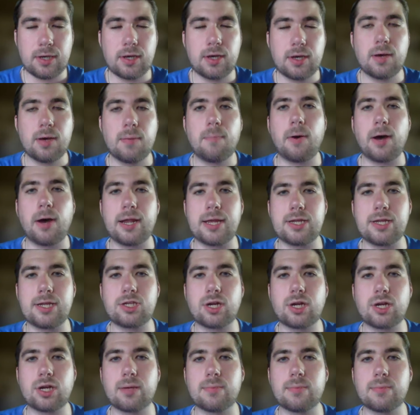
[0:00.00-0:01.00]
but in
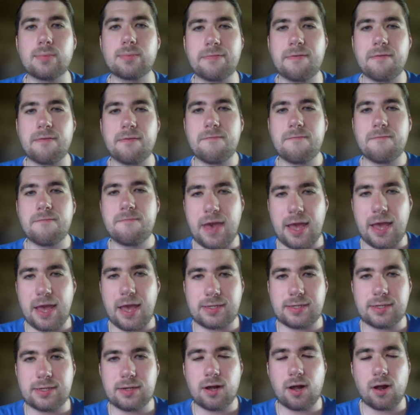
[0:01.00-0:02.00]
terms of
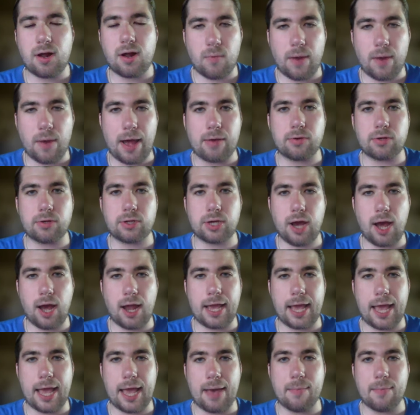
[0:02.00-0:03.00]
fit around
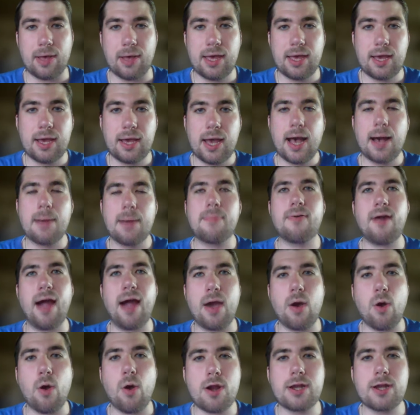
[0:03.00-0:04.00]
Cunningham,
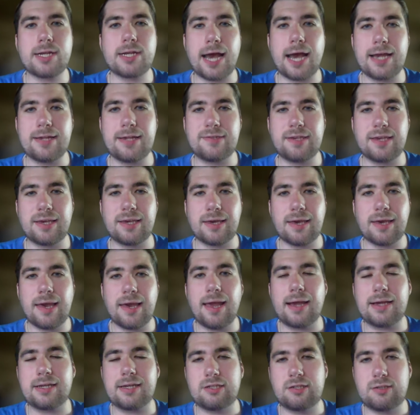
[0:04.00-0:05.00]
prioritizing
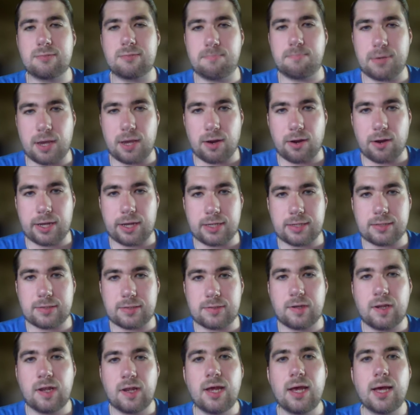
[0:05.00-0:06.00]

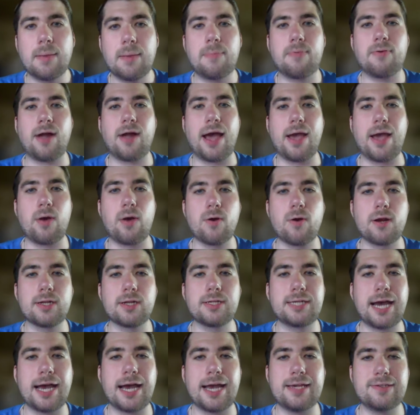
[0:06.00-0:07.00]
experience,
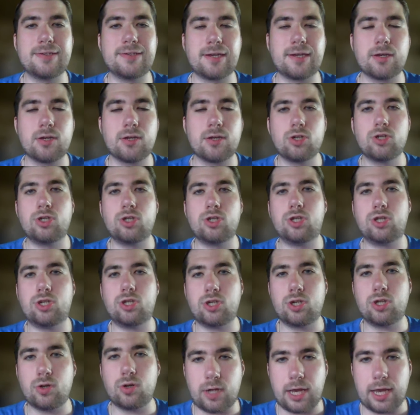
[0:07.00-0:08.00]
prioritizing
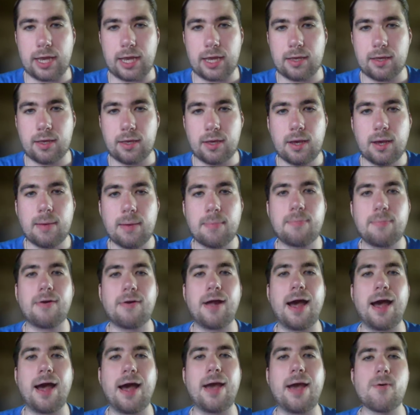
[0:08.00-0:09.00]
shooting,
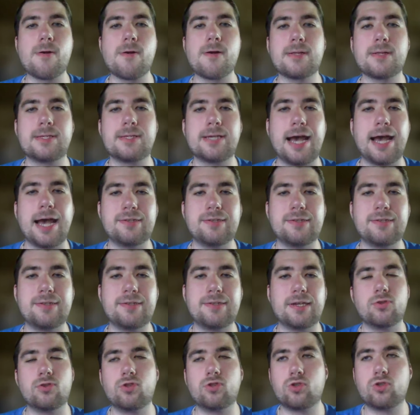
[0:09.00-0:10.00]
prioritizing
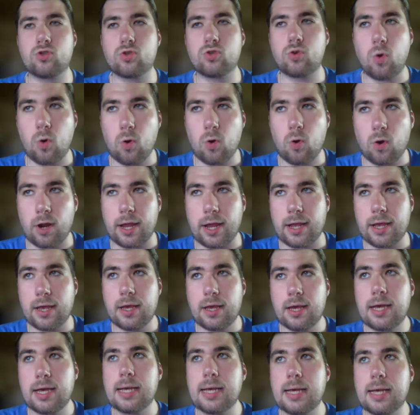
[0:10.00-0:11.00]
scoring,
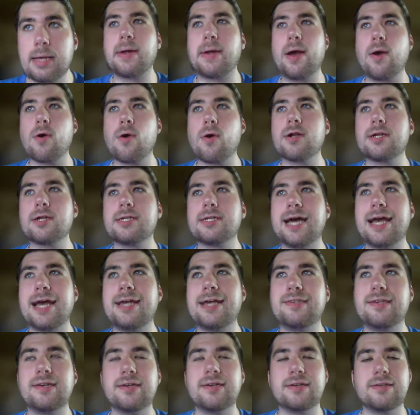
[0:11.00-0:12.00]

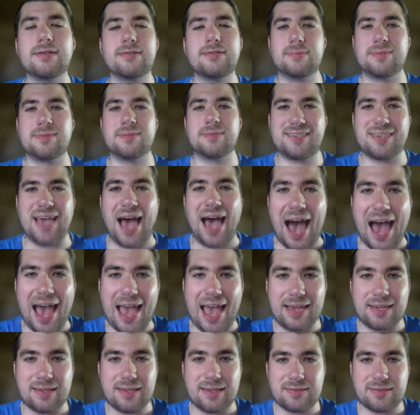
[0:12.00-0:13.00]
prioritizing some
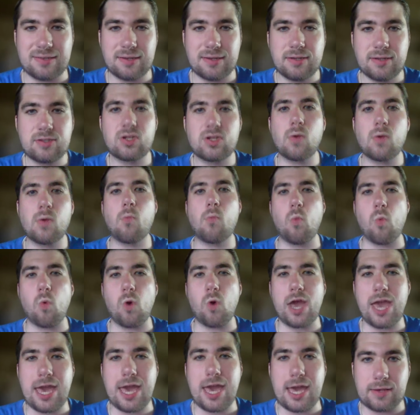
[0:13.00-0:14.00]
size, some
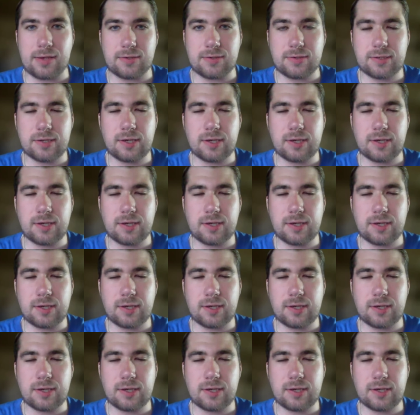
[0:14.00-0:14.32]
wings.